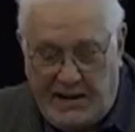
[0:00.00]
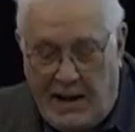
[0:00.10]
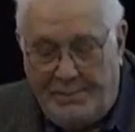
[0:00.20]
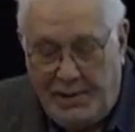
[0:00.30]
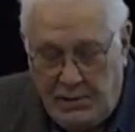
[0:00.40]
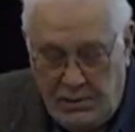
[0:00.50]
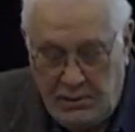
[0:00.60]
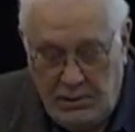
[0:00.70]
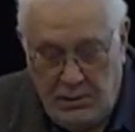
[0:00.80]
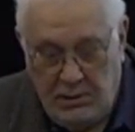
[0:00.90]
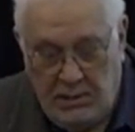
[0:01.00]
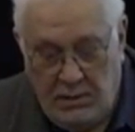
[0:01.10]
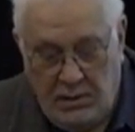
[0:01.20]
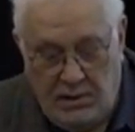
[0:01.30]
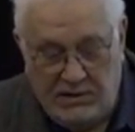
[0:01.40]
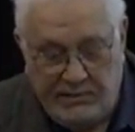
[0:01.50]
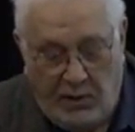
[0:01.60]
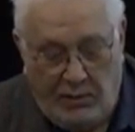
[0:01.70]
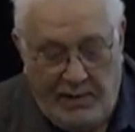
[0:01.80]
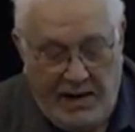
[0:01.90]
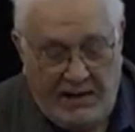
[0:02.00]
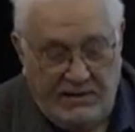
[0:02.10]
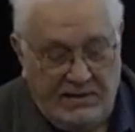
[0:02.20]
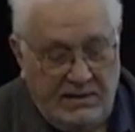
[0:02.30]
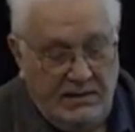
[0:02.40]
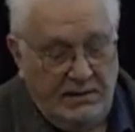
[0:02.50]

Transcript: up a small mass